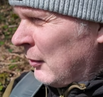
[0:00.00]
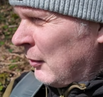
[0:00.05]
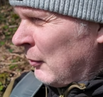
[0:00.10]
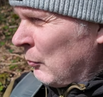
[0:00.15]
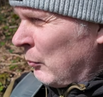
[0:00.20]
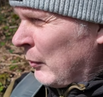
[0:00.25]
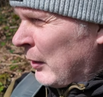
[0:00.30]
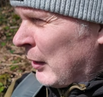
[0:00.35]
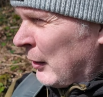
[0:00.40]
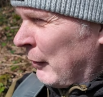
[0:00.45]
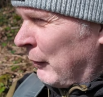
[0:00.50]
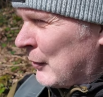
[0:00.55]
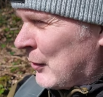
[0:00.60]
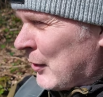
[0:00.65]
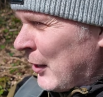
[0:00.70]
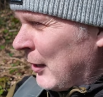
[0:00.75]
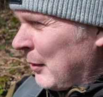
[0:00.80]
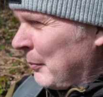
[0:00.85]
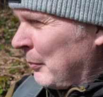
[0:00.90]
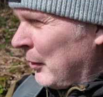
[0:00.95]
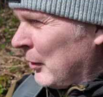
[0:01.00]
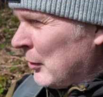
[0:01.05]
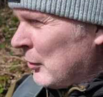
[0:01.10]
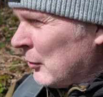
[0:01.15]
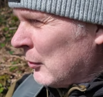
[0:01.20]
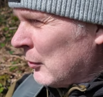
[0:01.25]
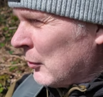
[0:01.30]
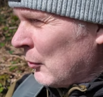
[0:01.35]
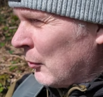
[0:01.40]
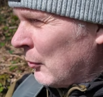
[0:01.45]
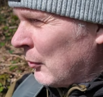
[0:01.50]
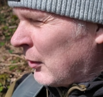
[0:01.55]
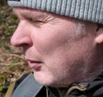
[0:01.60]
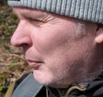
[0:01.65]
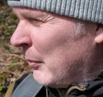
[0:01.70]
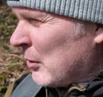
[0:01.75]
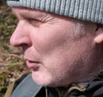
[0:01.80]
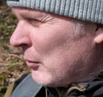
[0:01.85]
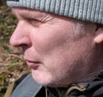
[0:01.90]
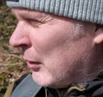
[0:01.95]
week of celebrations or
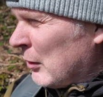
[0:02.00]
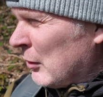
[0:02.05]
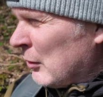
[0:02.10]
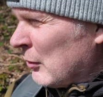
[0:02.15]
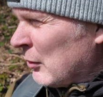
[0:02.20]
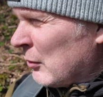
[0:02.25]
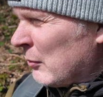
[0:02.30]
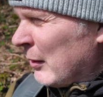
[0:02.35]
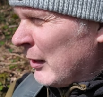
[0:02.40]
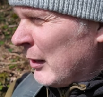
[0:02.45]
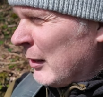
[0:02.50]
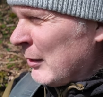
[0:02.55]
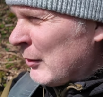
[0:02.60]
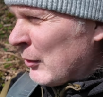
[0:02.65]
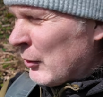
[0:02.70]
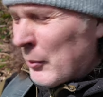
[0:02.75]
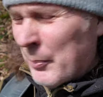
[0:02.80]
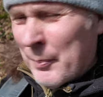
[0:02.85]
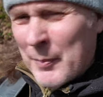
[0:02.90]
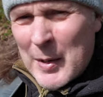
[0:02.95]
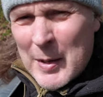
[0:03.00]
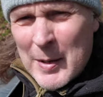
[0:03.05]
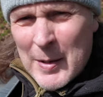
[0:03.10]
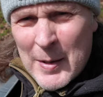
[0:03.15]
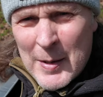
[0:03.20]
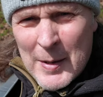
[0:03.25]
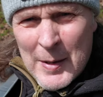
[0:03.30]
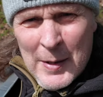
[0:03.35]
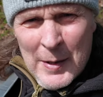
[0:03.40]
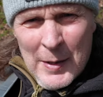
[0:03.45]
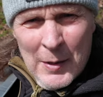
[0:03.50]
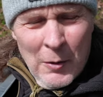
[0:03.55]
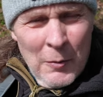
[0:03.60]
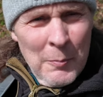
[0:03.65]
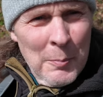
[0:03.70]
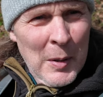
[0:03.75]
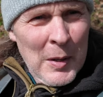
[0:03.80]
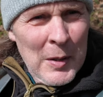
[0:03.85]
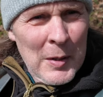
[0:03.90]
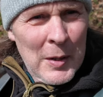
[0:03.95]
commiserations, really. So
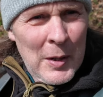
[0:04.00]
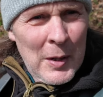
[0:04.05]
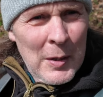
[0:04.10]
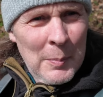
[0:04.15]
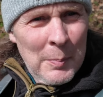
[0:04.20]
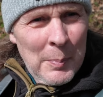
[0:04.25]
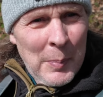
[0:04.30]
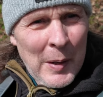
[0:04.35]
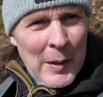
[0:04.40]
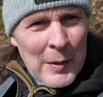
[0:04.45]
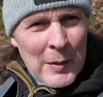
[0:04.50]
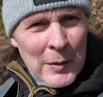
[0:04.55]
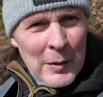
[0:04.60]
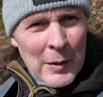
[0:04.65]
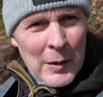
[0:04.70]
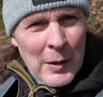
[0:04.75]
on Monday, Bethan